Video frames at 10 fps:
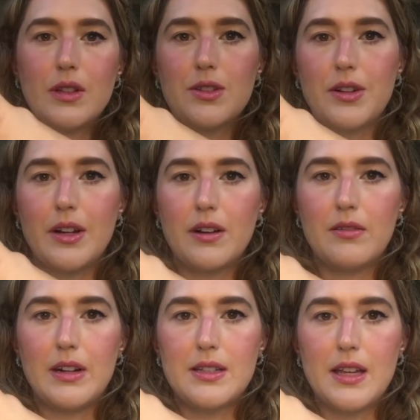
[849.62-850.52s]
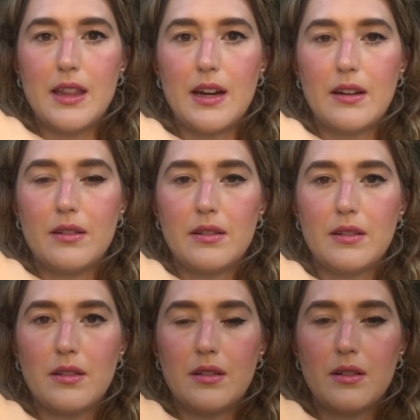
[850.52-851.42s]
Sorry, you can't really see that.
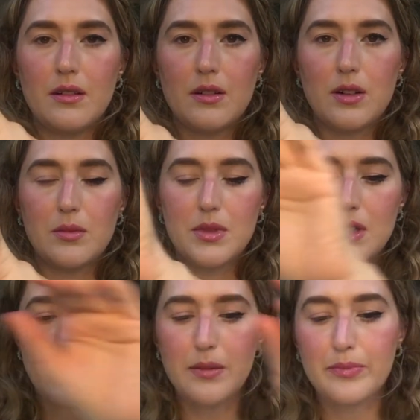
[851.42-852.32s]
Comme ça.